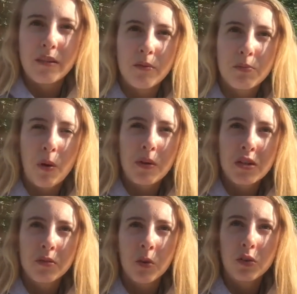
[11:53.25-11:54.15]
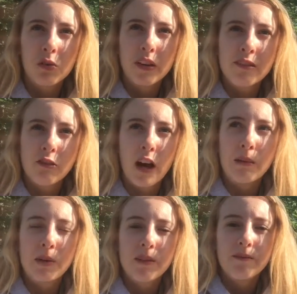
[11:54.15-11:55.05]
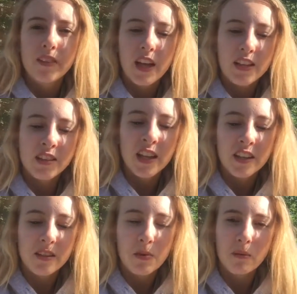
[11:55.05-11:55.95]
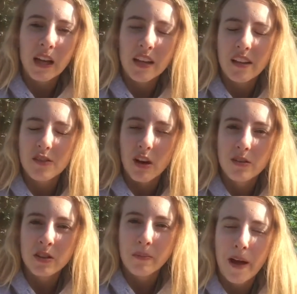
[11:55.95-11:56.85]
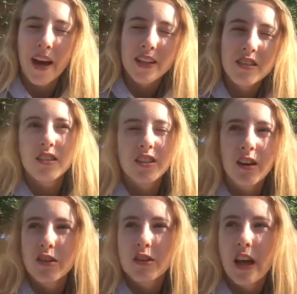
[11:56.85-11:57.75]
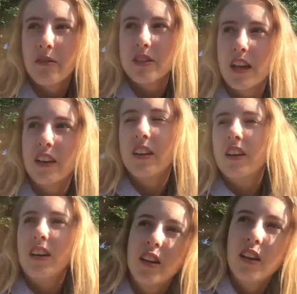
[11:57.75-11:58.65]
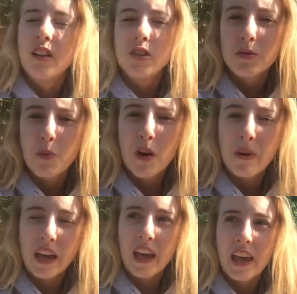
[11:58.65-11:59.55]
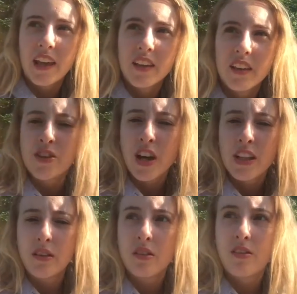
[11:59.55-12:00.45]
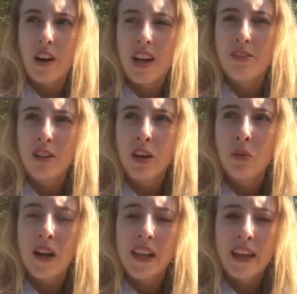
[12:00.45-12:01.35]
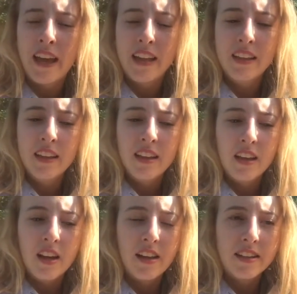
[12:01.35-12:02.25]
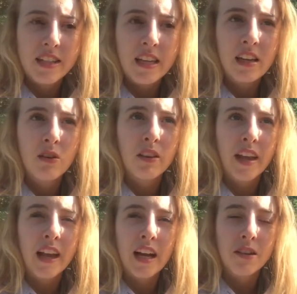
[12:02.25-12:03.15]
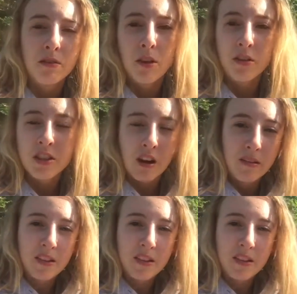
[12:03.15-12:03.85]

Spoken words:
It was probably just one quick scrap. As I said, they probably had had scraps in the past, so I was like just put him back in, and it was fine for a little while again until they had another scrap.